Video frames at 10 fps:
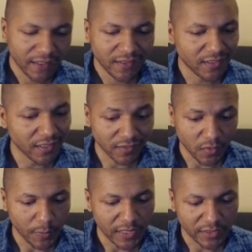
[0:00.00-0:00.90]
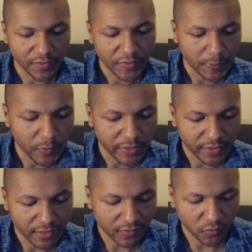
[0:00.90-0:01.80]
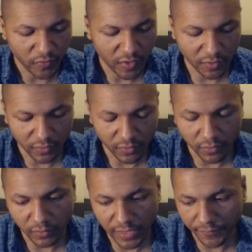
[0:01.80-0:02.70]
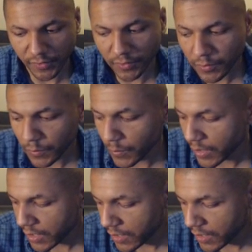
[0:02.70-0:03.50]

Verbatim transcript: He's done so much at this point that there's very little left to do.